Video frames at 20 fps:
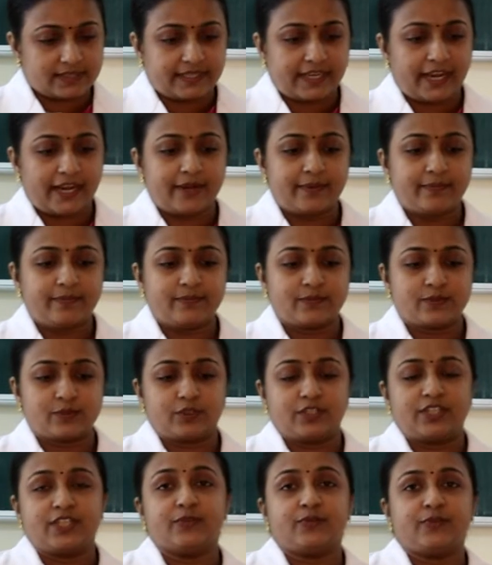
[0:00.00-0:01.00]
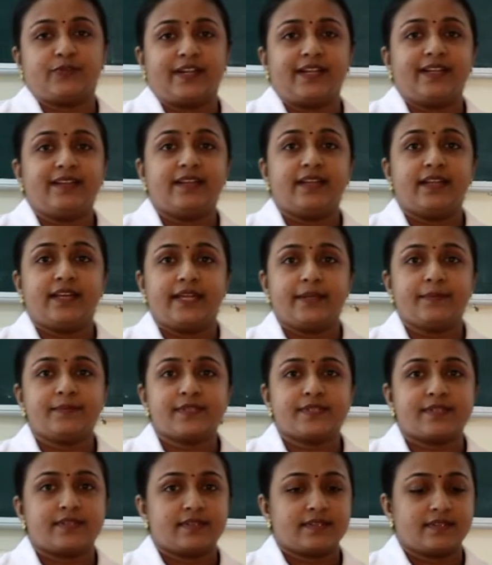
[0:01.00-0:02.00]
came to the different
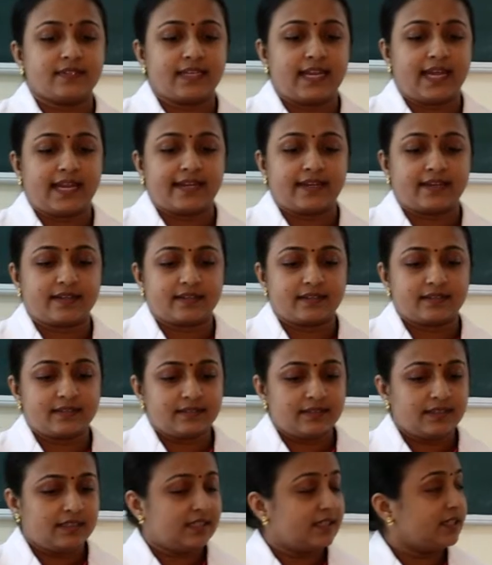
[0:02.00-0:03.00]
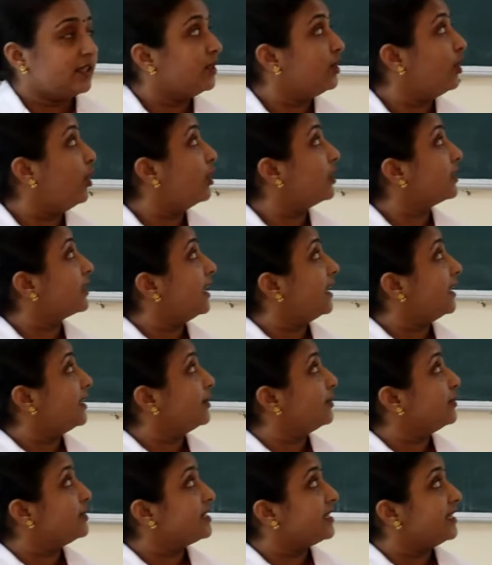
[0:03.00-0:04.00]
names like
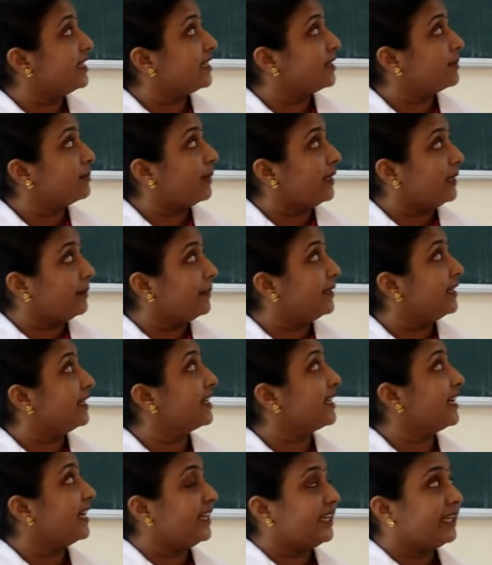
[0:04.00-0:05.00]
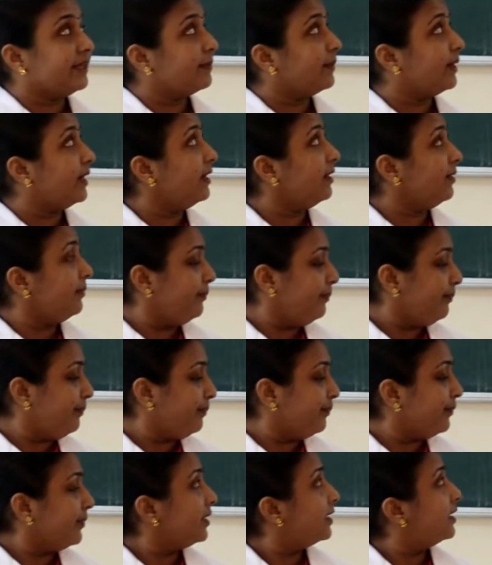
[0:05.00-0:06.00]
non-cardiogenic pulmonary edema,
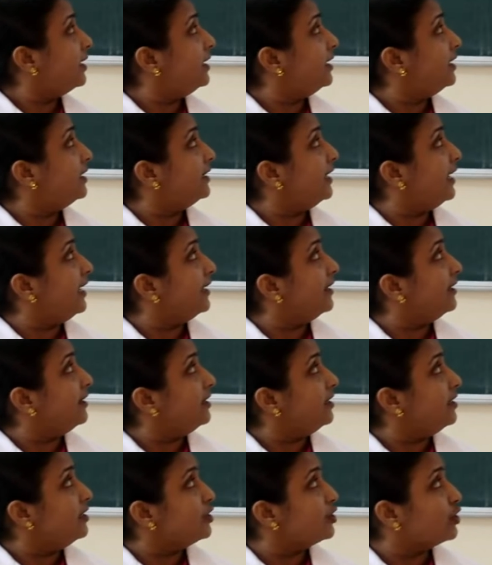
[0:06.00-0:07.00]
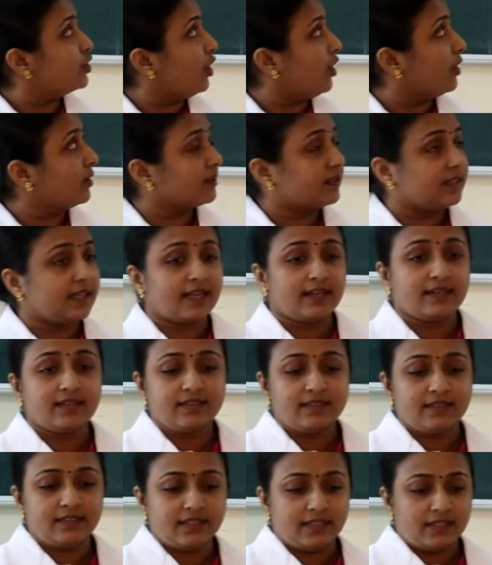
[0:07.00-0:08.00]
then shock lung,
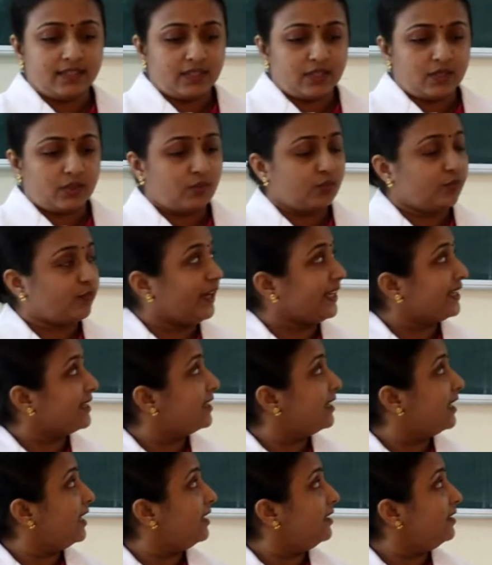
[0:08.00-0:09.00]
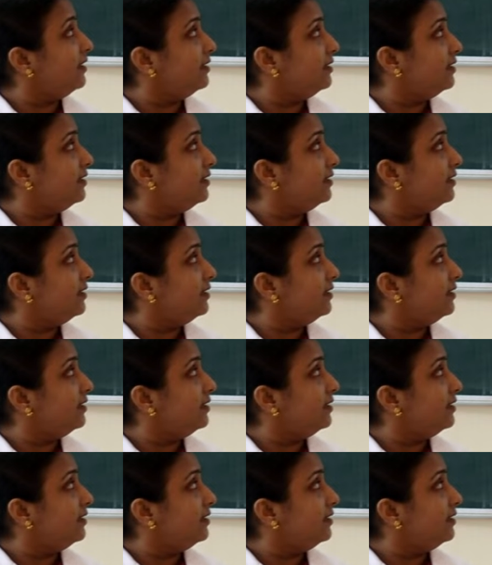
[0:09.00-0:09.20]
wet lung,